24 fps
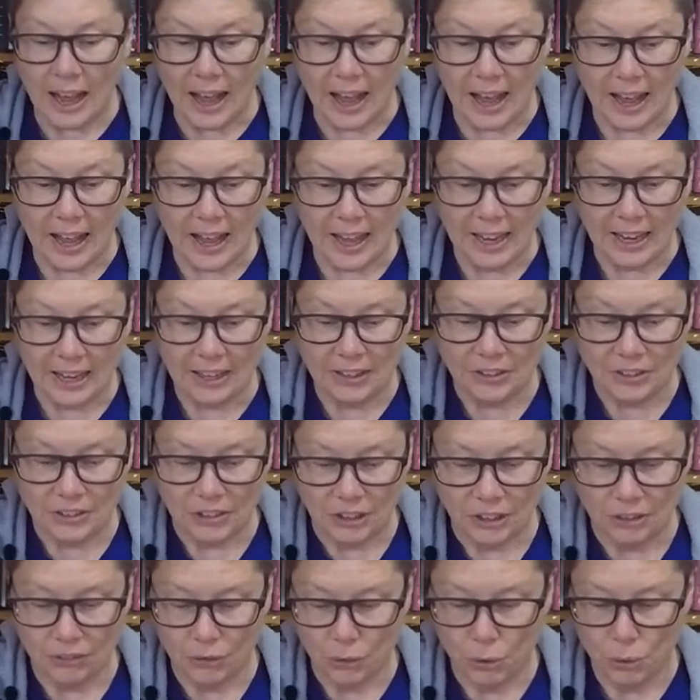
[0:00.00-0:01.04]
And
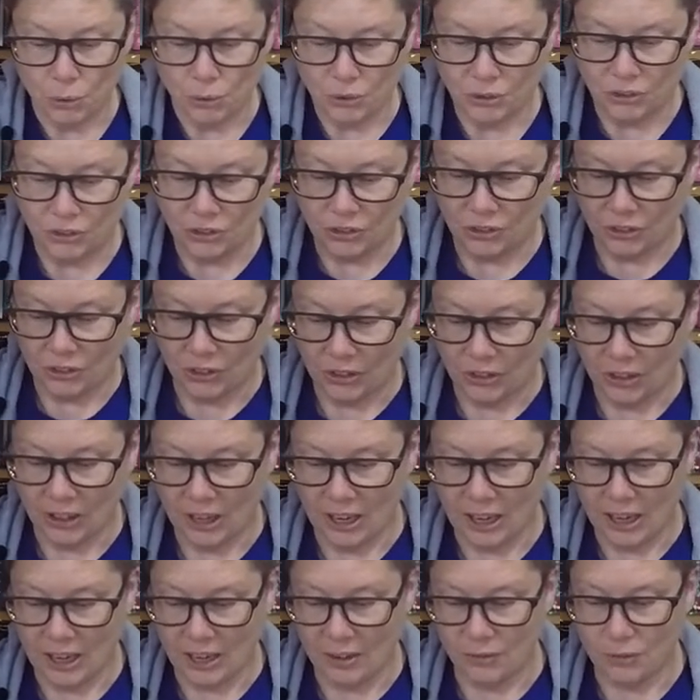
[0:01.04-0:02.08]
of course
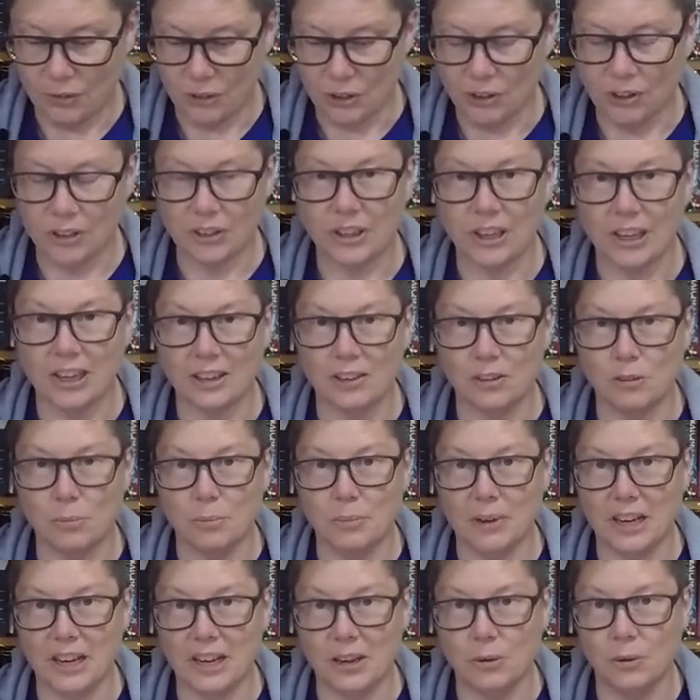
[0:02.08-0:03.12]
I've got a little
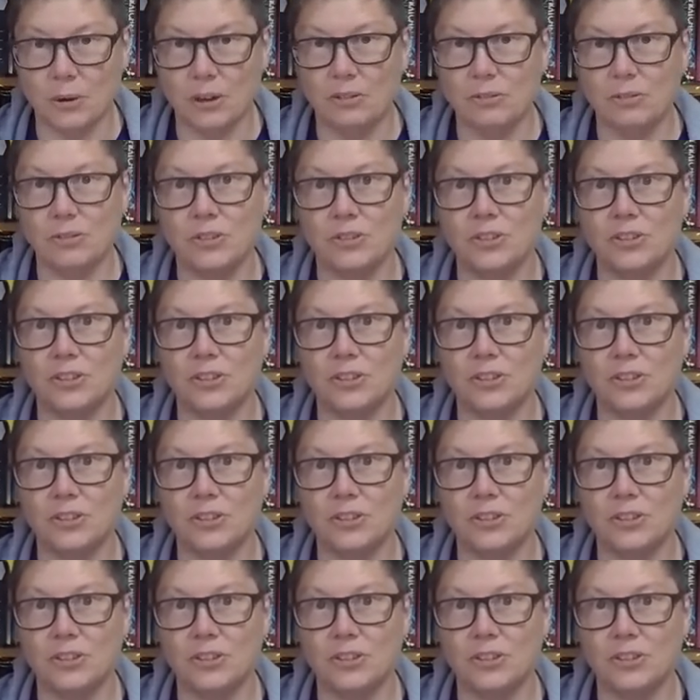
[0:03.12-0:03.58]
mini quilt.